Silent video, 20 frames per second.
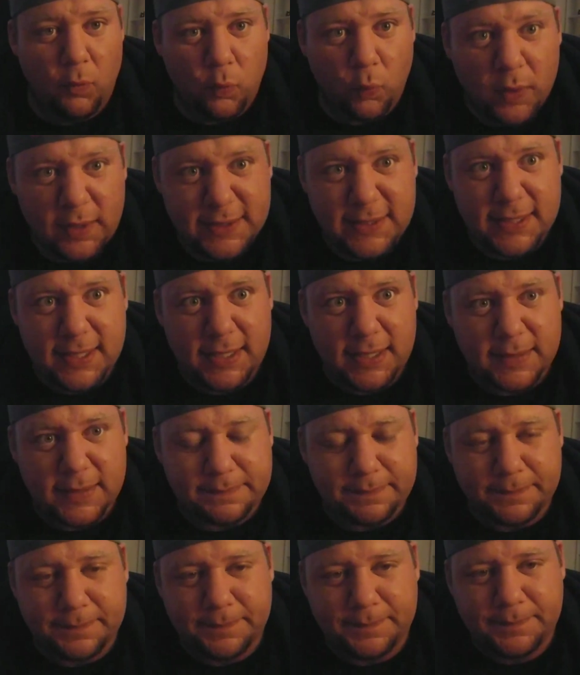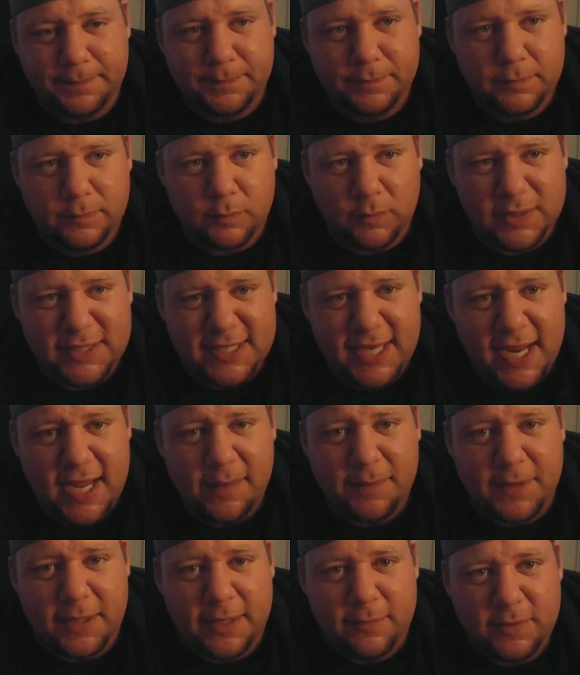What's up? What's
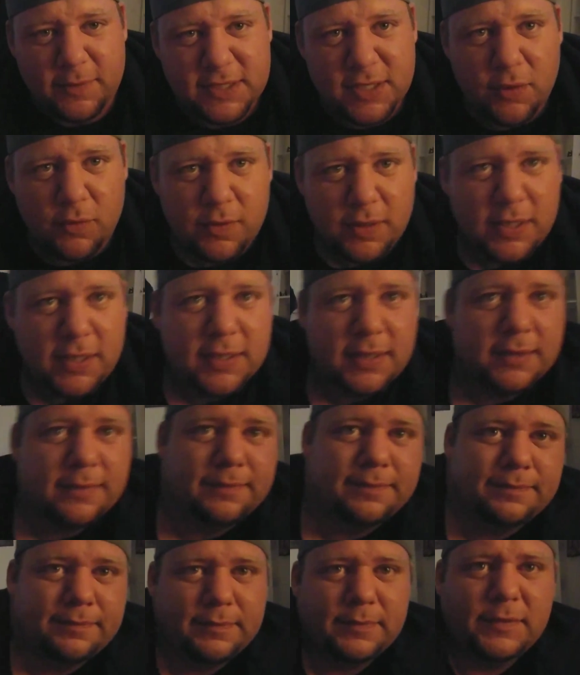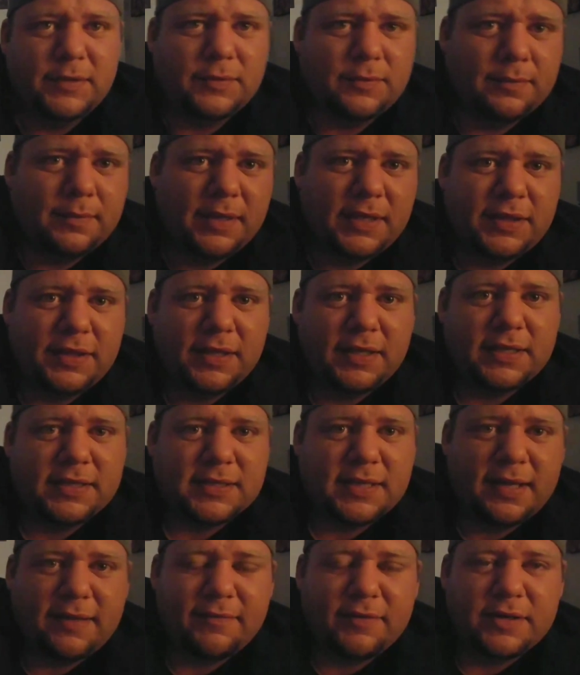happening? What's going on? Ooh, my thing is
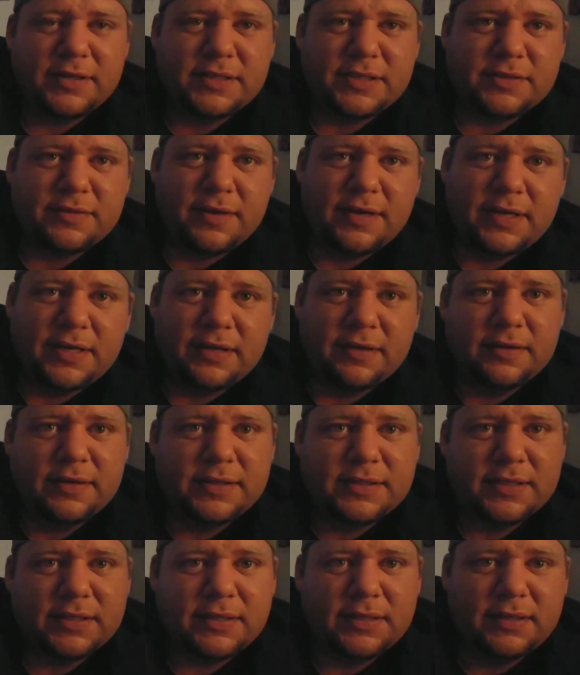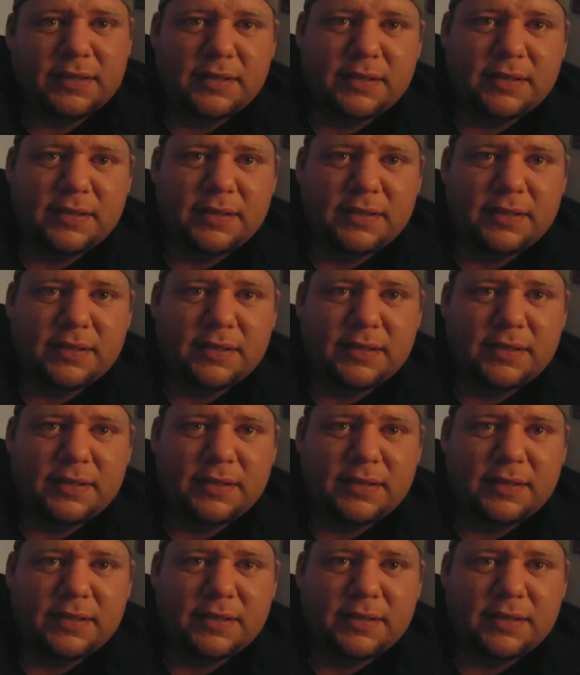not very straight here, is it?